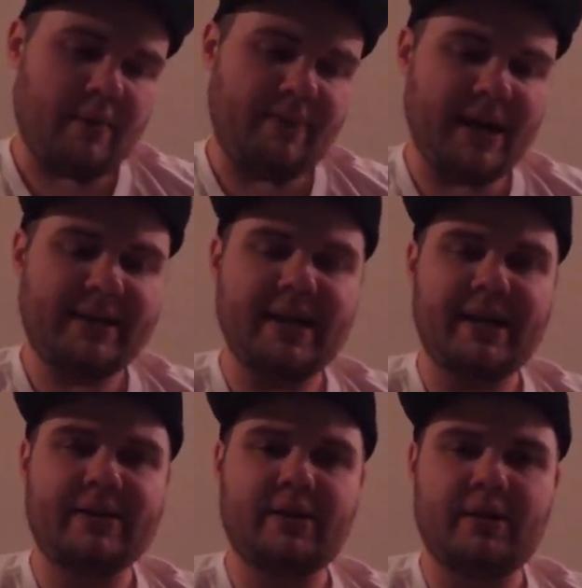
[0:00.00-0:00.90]
Bass
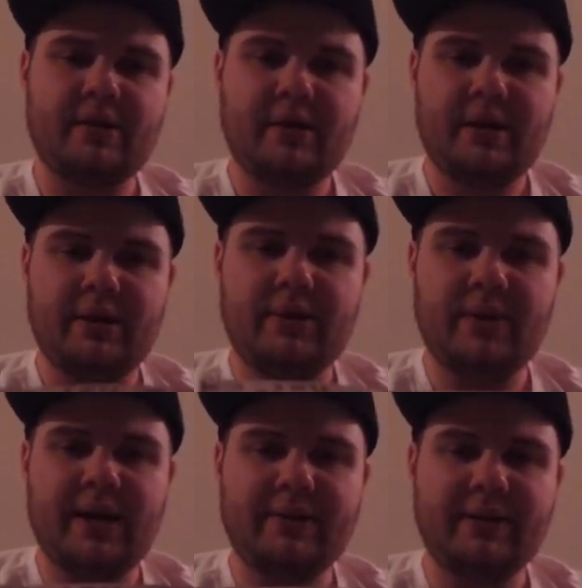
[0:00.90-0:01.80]
Nectar in
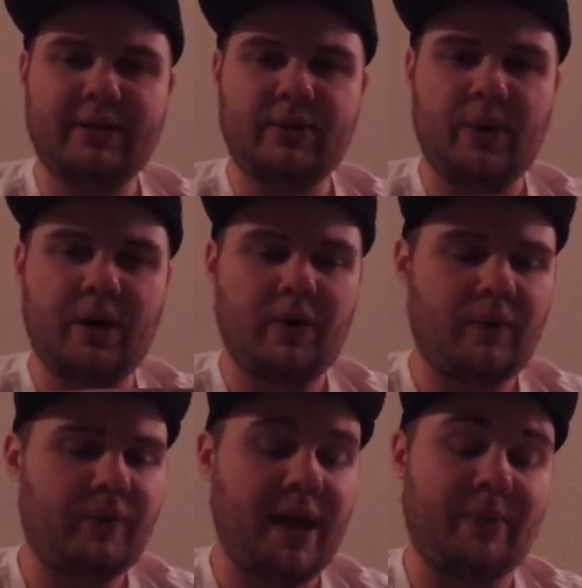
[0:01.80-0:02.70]

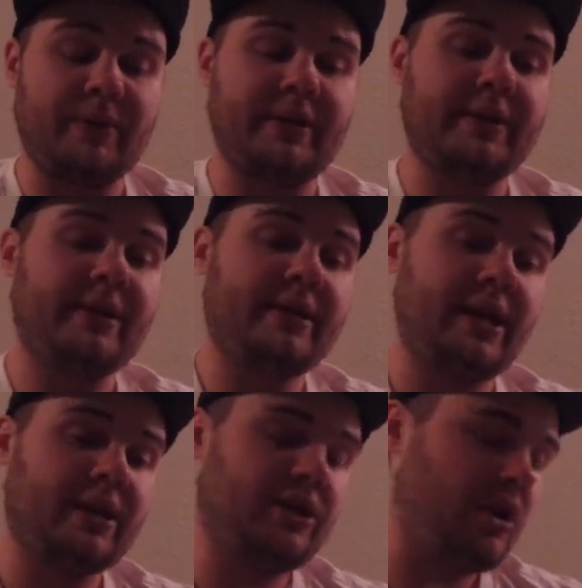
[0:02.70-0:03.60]
2012, that was a
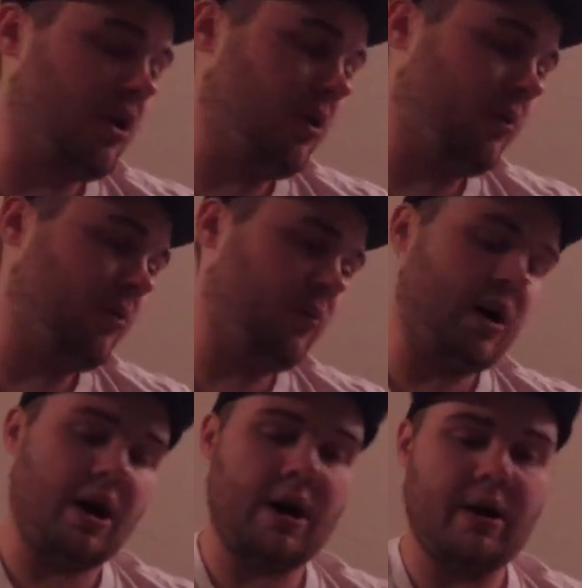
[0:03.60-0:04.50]
sick show.
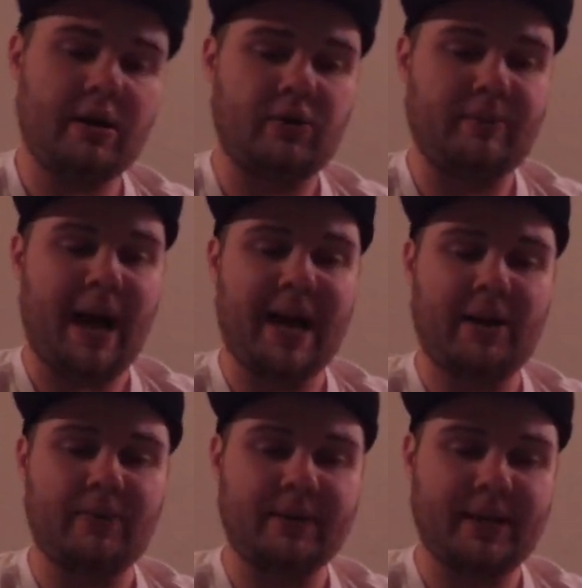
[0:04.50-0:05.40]

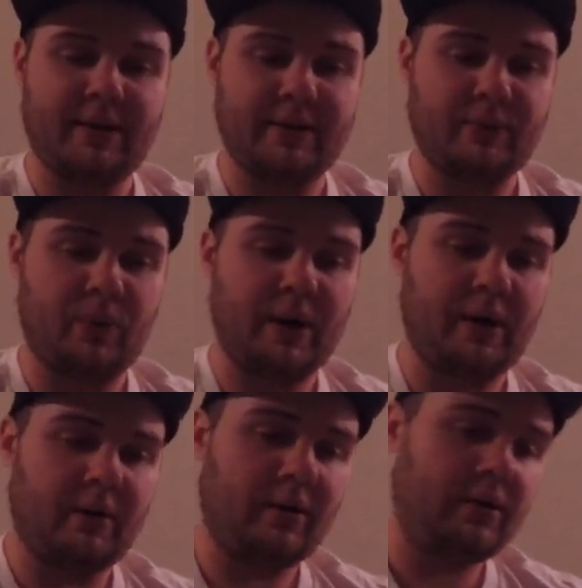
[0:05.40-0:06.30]
Dramatic was there as
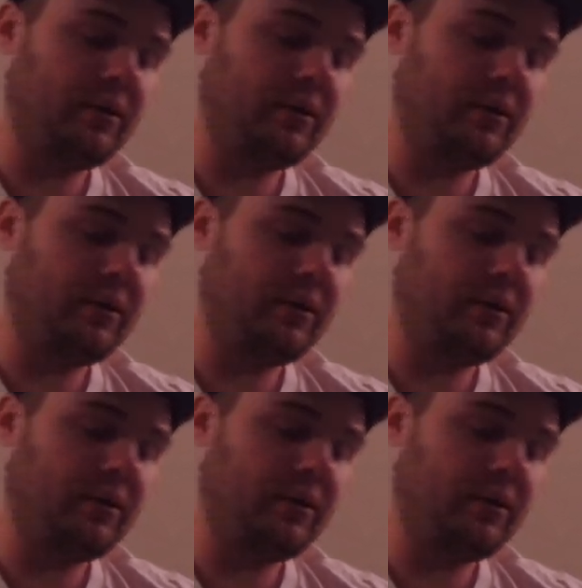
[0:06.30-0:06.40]
well.